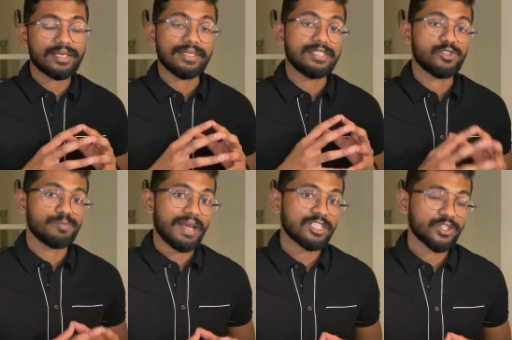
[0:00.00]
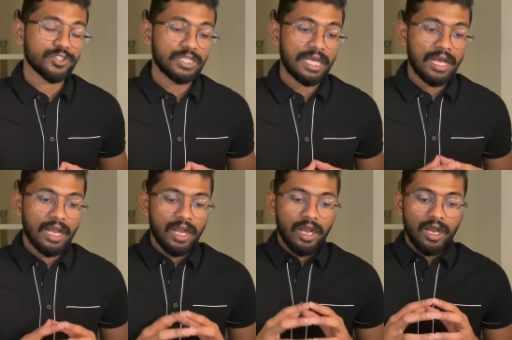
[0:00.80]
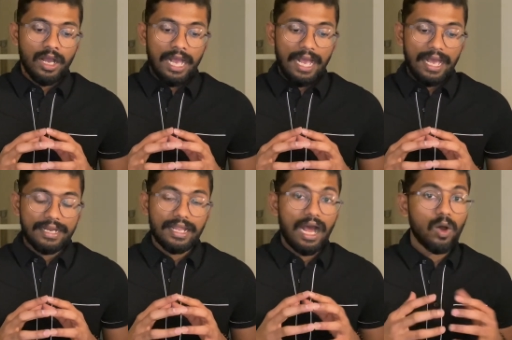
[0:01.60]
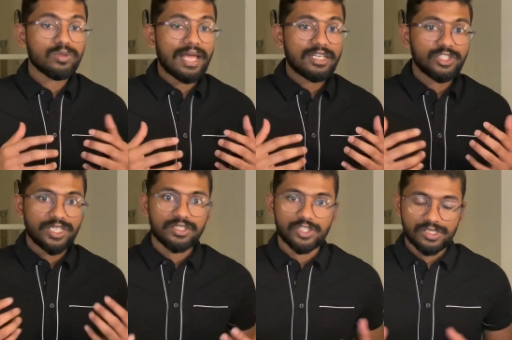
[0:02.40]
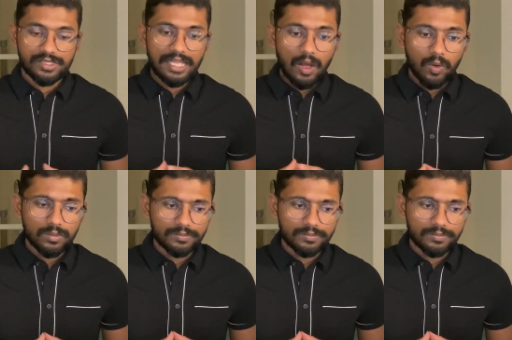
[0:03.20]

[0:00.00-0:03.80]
in inspection, and how that changes. Now